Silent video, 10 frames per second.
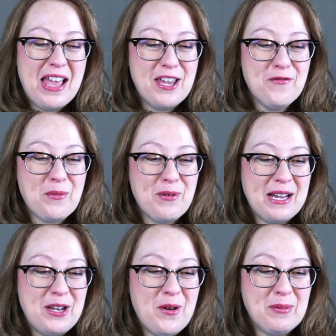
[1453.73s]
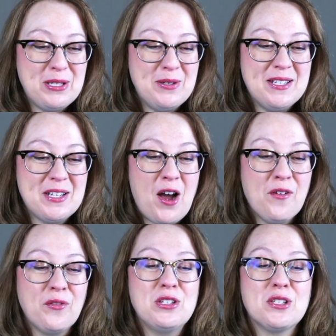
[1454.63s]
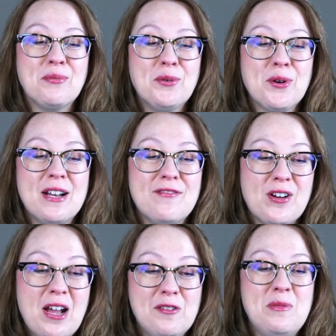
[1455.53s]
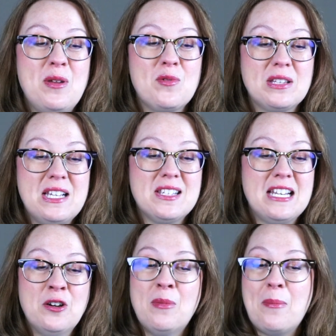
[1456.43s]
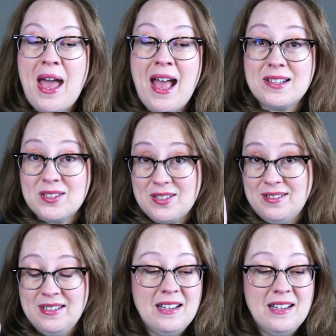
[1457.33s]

you for bringing new opportunities and offering support and for helping me release and heal my past.